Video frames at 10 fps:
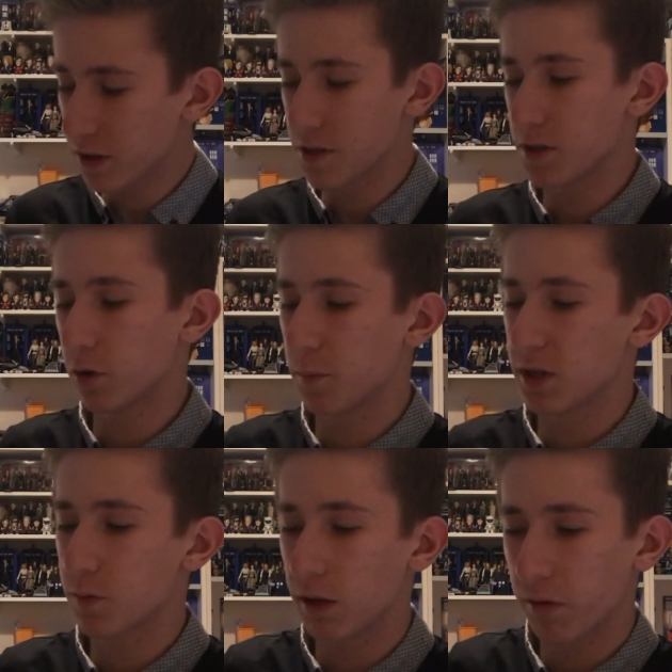that does annoy me
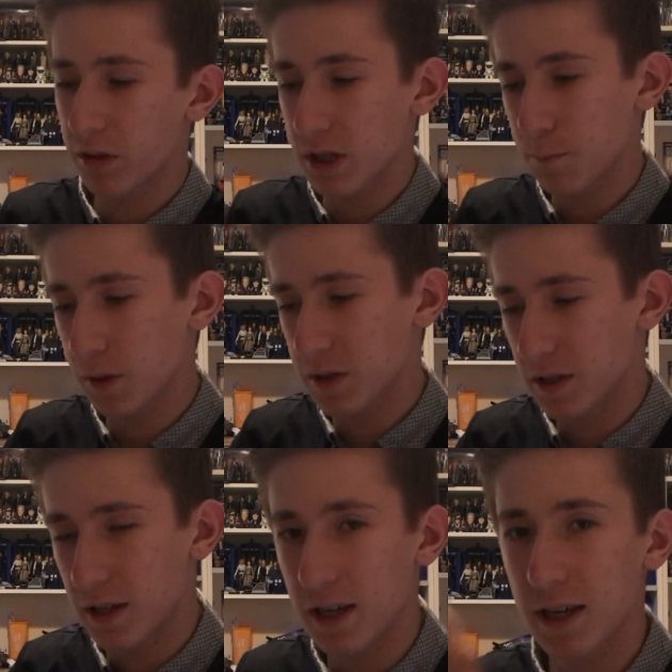as well, this
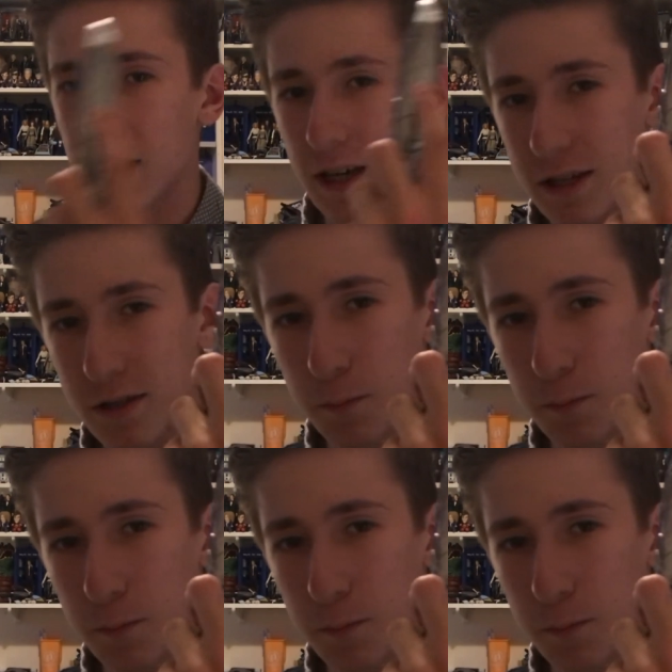button here is